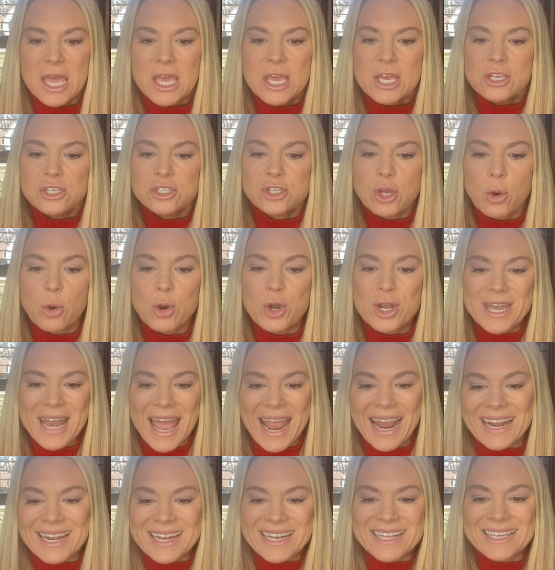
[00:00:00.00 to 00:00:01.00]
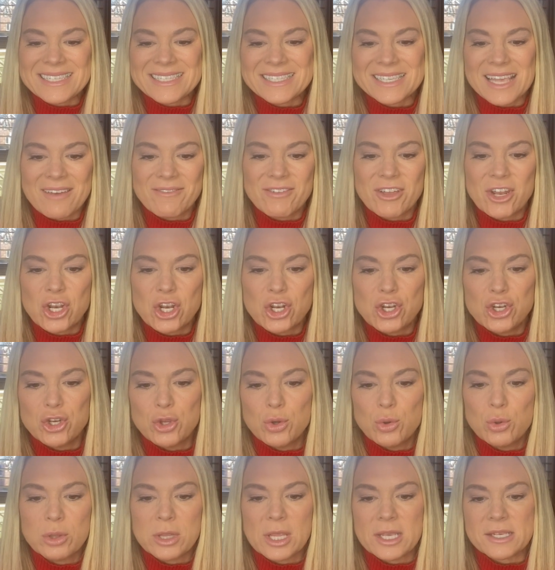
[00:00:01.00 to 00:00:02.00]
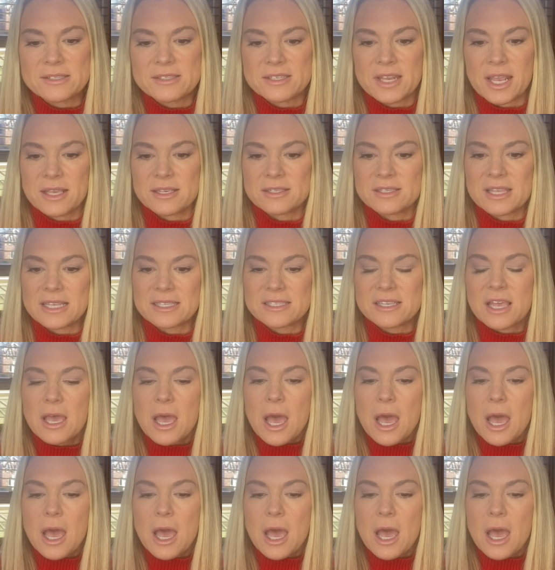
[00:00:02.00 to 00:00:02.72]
So 97 new listings. That's